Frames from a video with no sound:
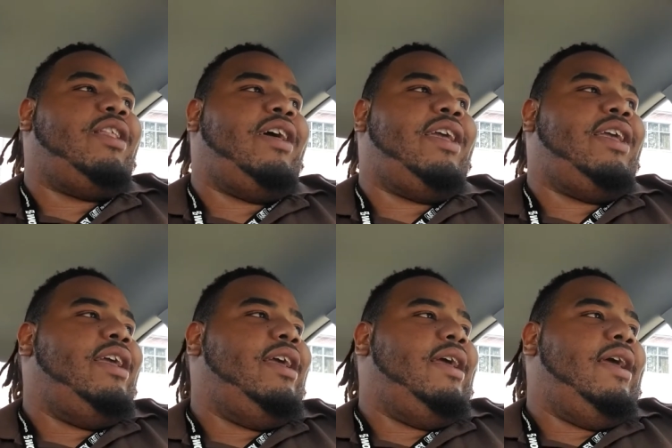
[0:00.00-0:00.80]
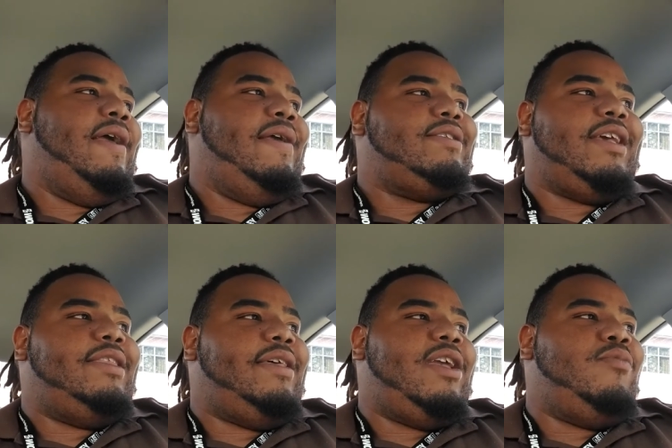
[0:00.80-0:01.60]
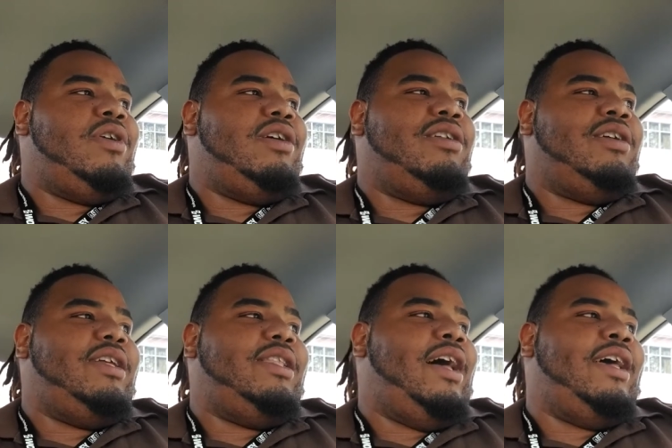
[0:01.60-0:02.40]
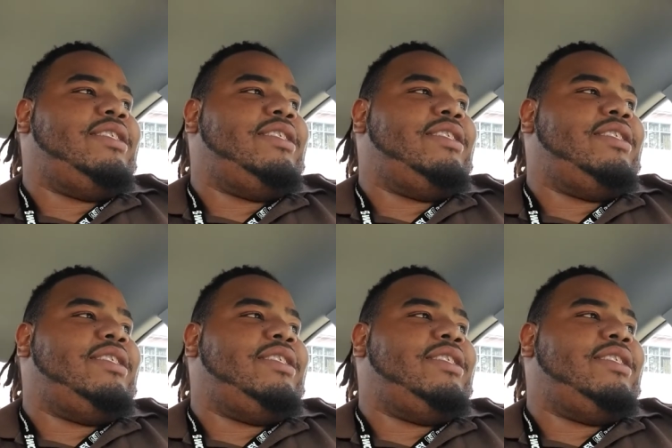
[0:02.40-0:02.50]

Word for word: Like same thing with uh, Eli.